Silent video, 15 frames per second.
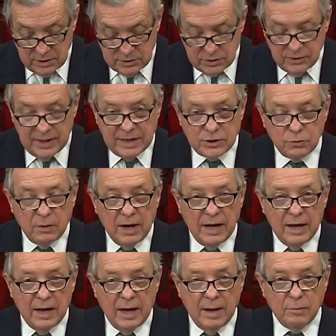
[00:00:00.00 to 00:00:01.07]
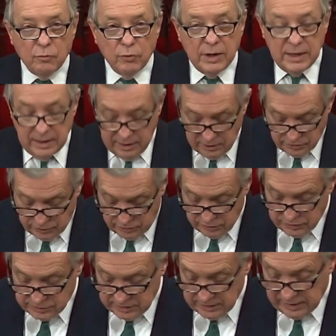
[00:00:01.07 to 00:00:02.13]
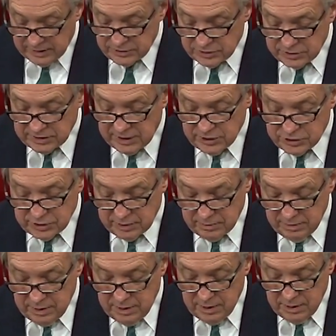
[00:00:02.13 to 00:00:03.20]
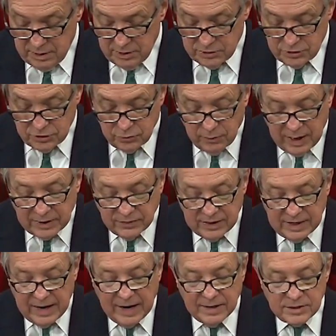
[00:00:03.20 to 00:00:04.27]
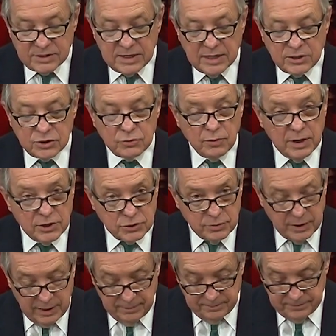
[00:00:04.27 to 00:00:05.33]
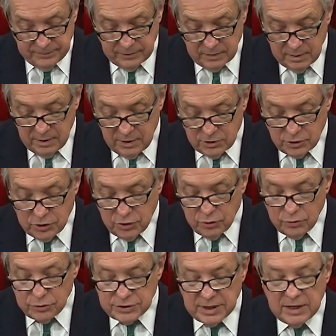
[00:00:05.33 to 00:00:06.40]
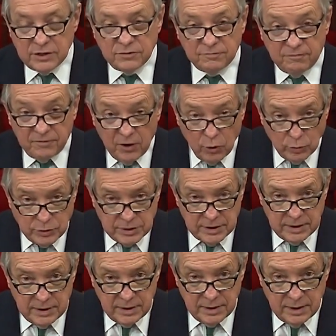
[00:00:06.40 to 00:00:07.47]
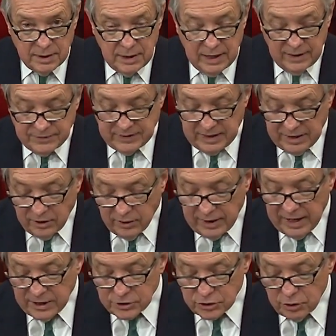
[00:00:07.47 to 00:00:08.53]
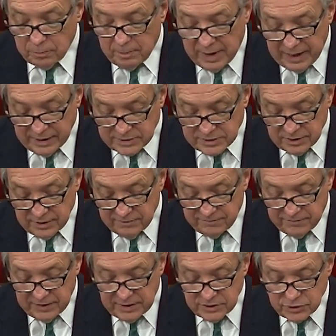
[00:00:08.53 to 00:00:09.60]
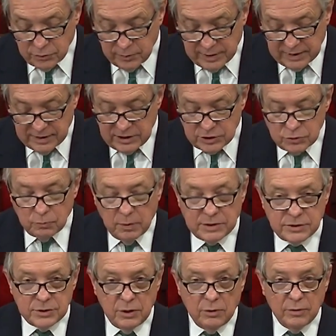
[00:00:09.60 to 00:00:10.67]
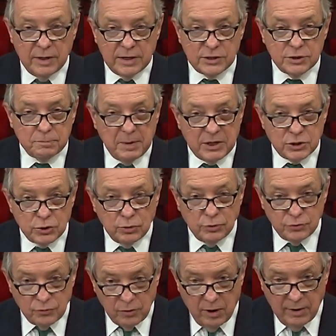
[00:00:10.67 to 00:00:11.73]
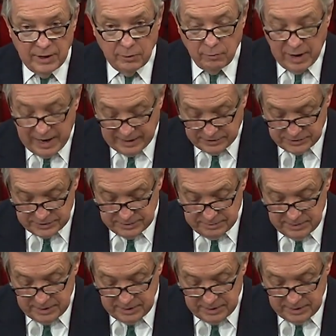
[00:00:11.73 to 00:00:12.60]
So that's why I'm reintroducing legislation to direct the United States Treasury to use its vote at the International Monetary Fund to release what's known as special drawing rights.